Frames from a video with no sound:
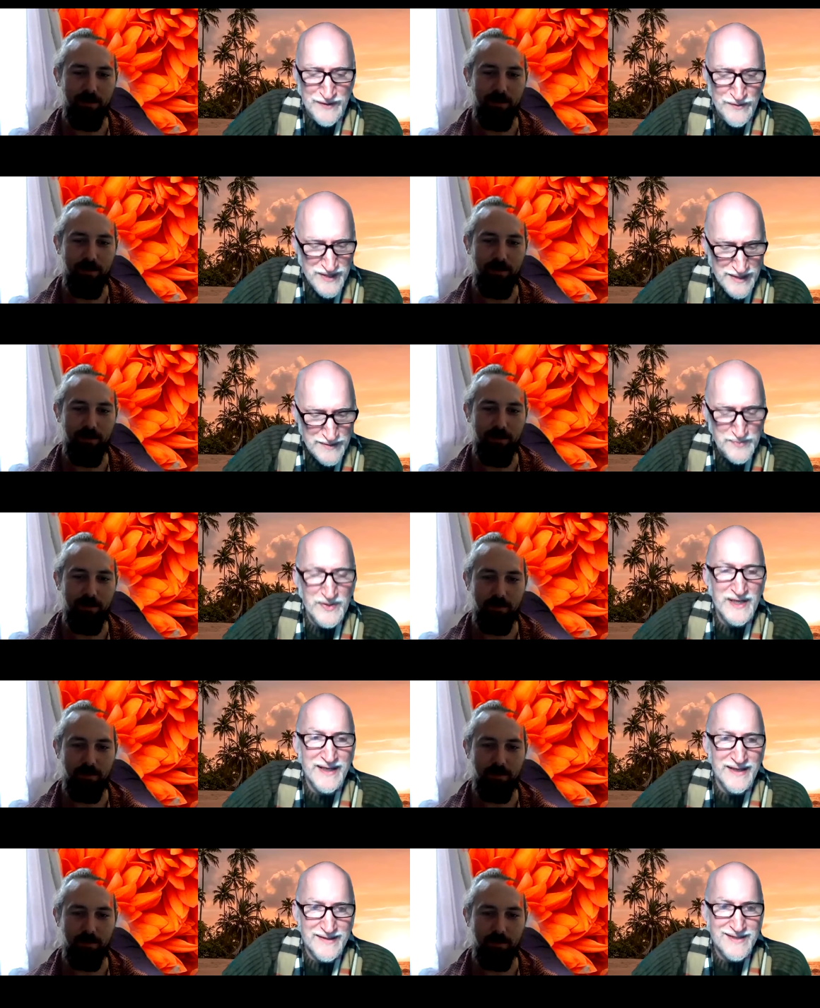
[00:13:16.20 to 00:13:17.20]
Speaker 1: everyone keeps
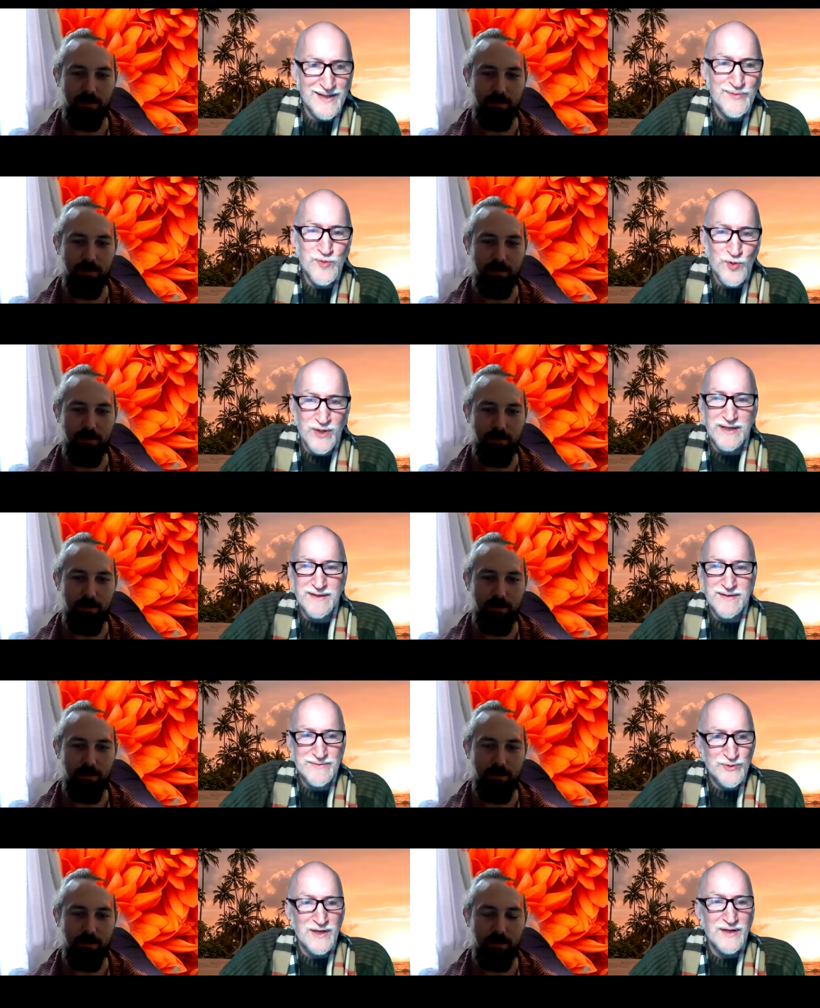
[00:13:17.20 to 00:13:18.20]
playing, at some point
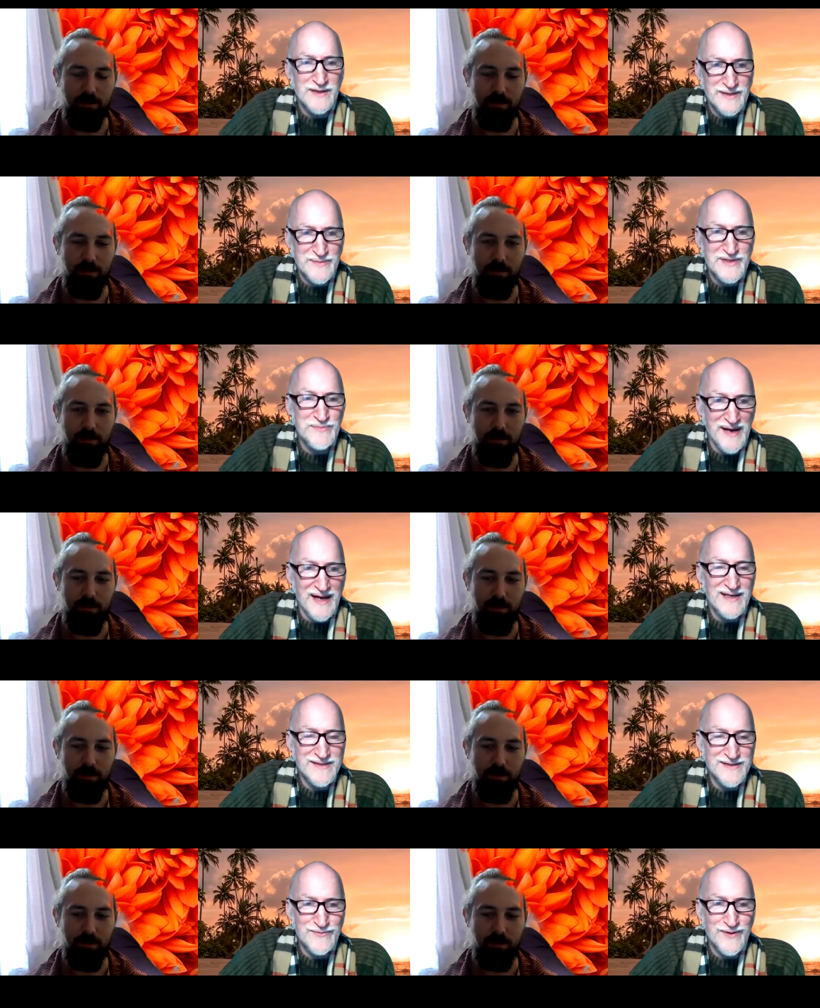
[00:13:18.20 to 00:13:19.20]
we're all going to be
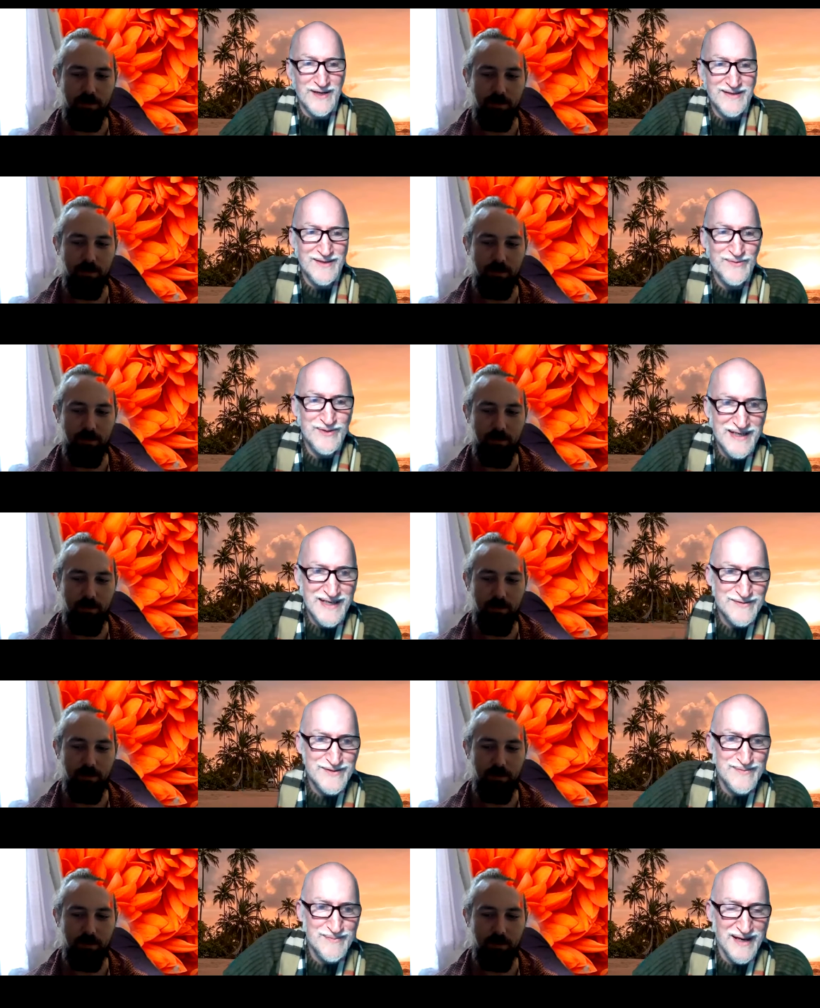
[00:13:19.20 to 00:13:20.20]
massive, right? Then we're going to
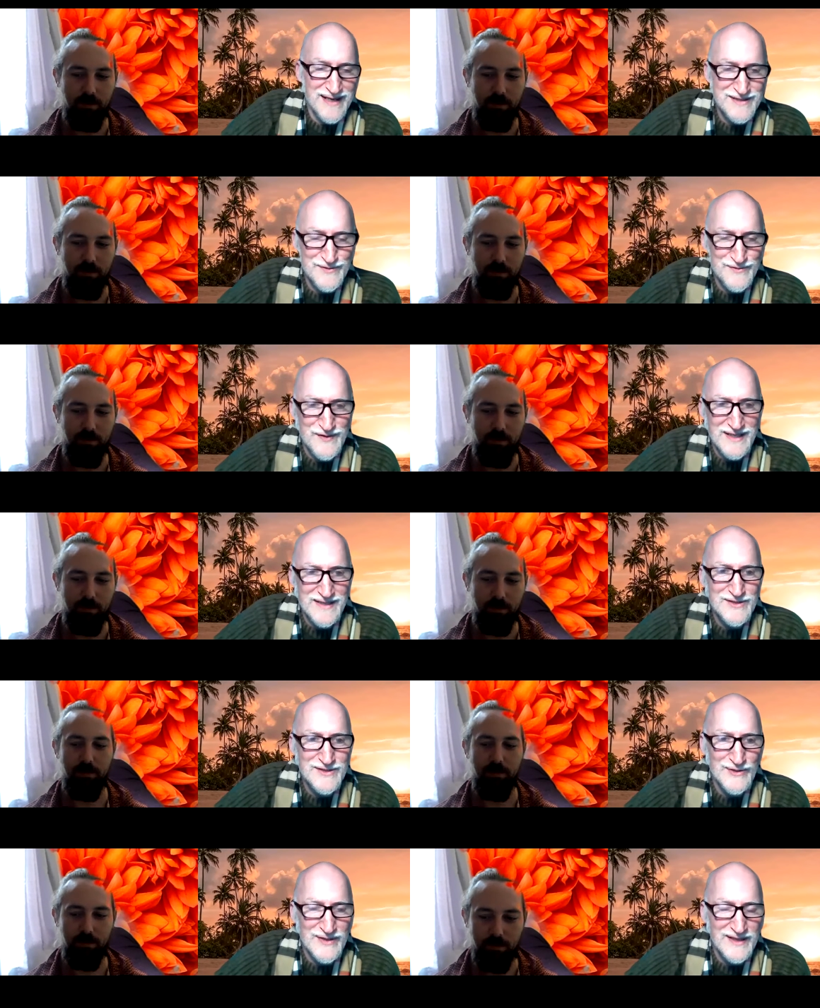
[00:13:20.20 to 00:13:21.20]
have some massive
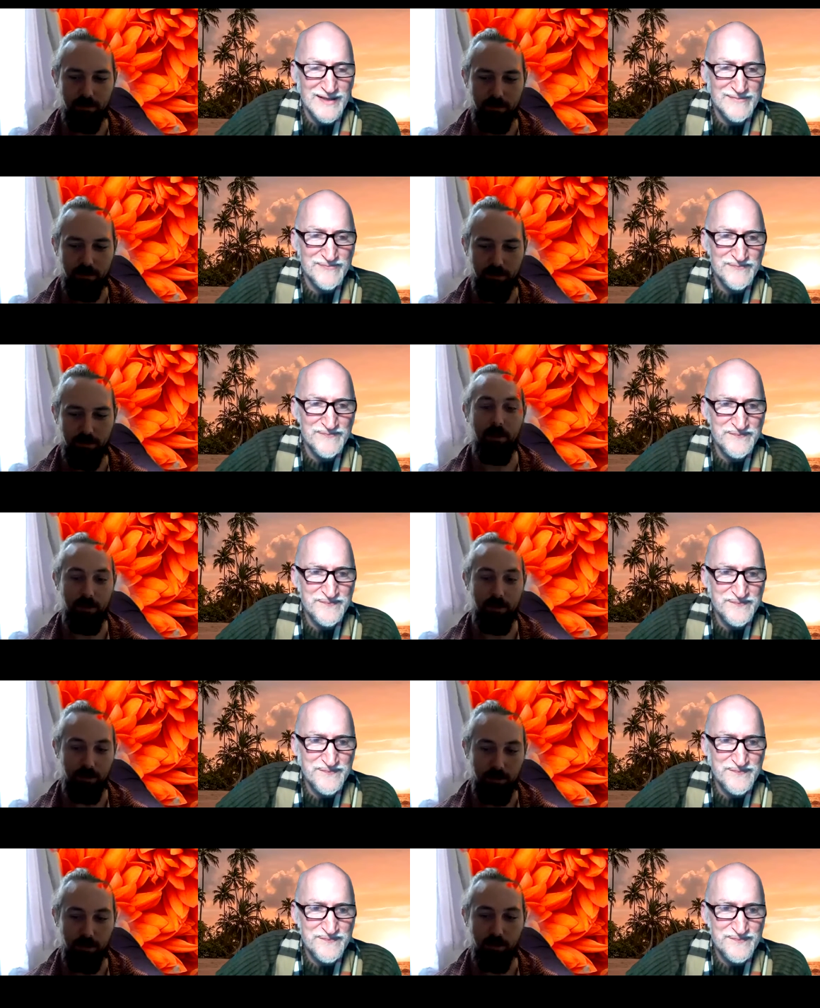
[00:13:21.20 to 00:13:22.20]
fights going on.
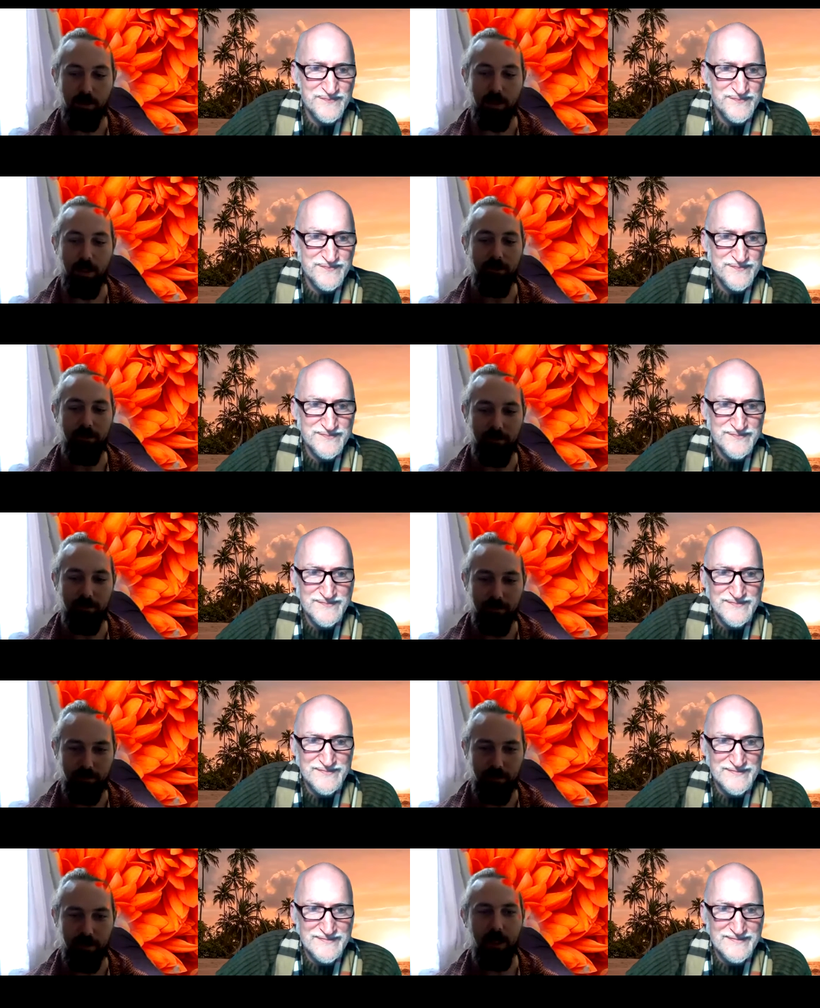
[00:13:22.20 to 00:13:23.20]
Speaker 2: Oh yeah,
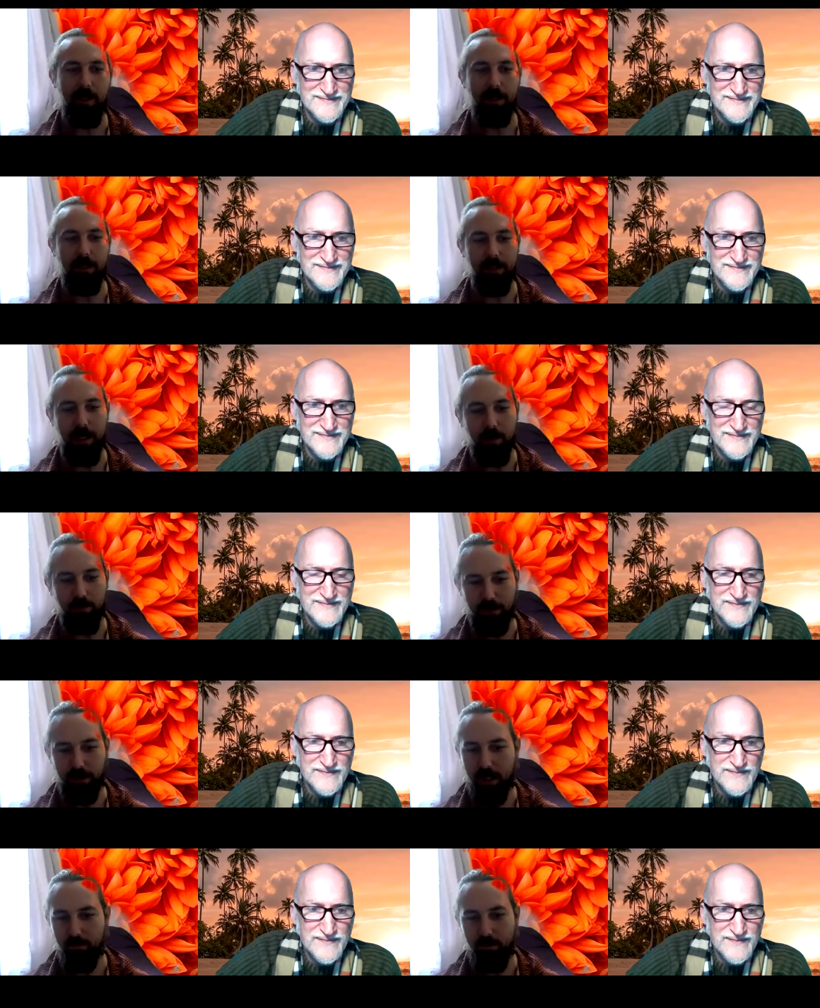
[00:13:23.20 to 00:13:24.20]
yeah. Like in the alpha
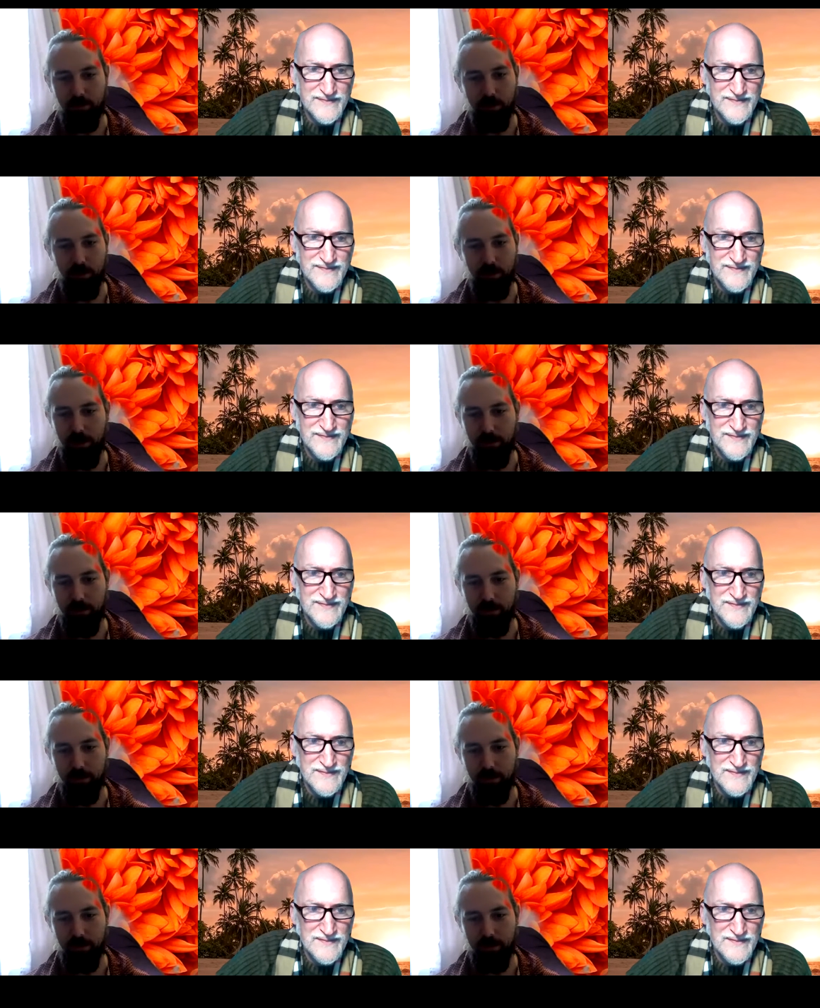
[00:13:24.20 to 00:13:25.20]
game, people had
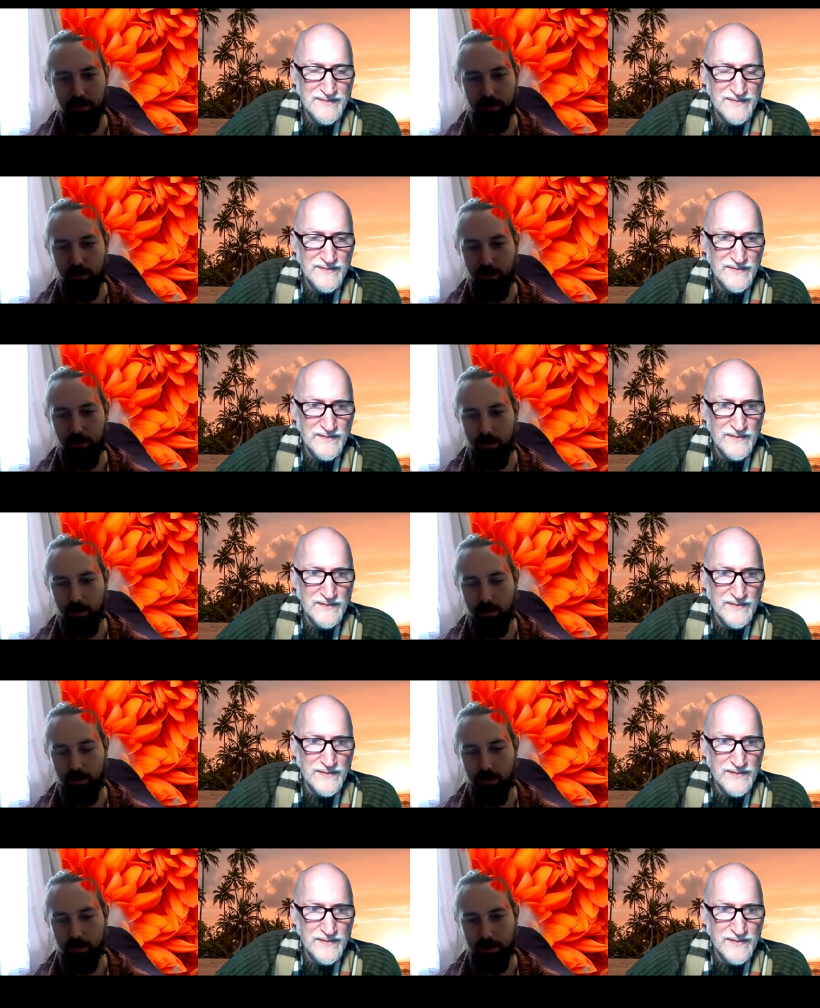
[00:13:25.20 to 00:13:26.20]
uh,
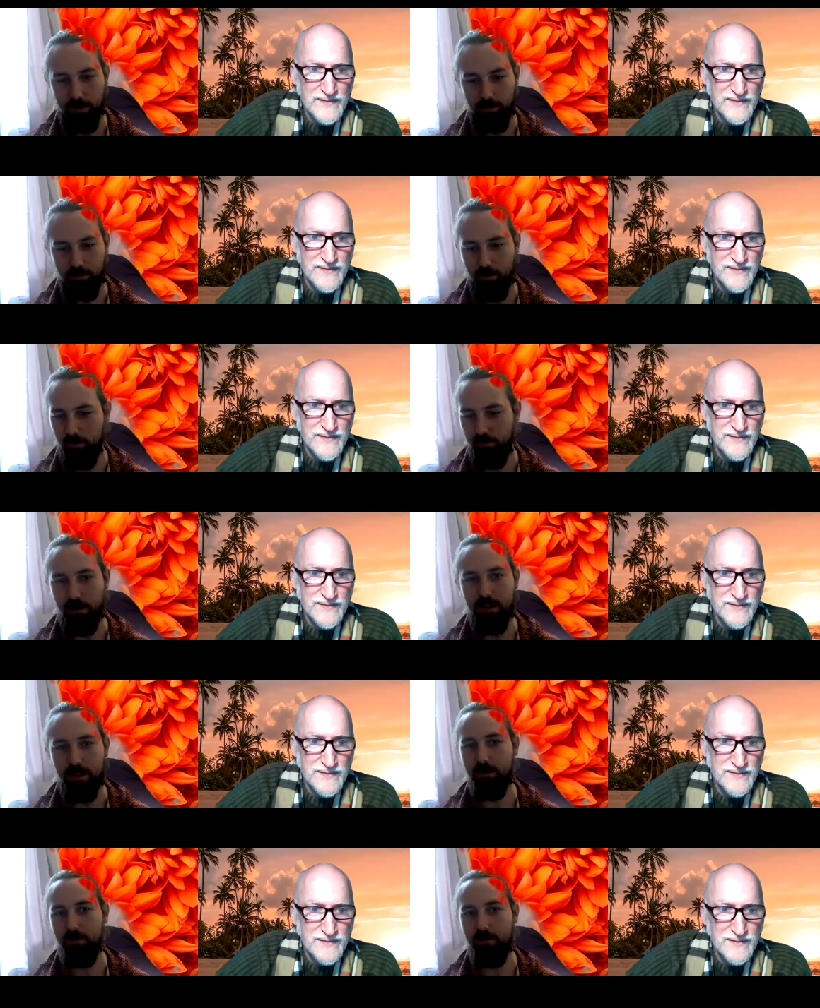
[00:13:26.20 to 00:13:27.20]
like
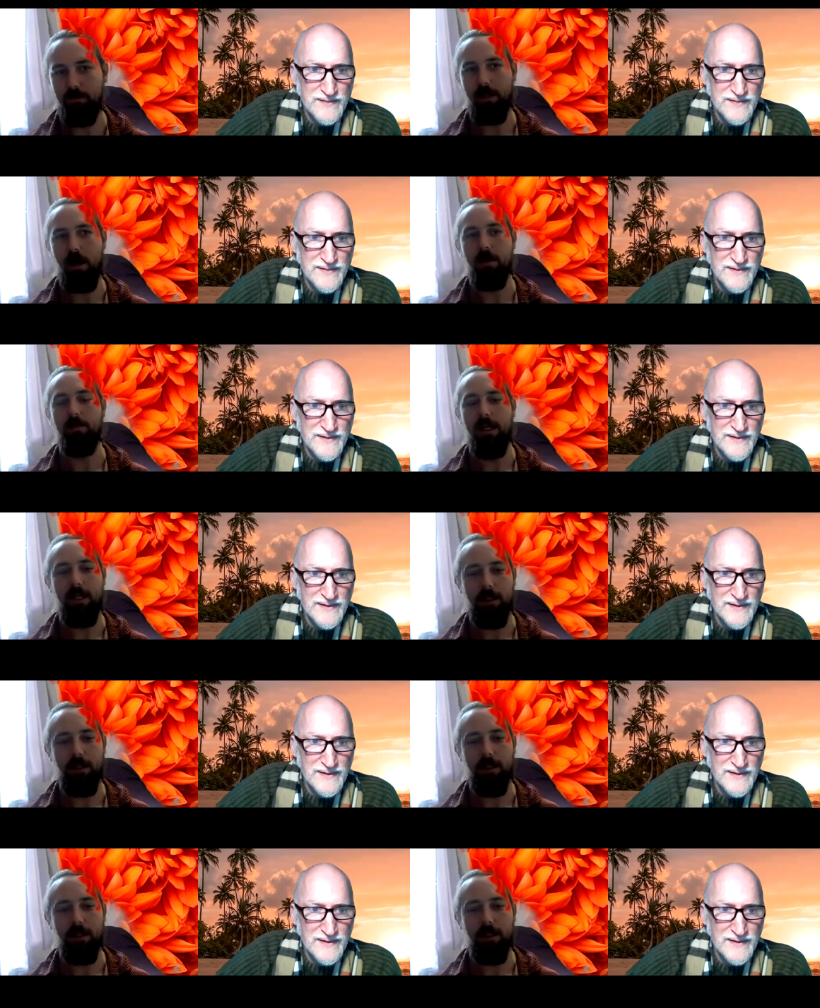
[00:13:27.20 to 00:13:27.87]
fleets of like 180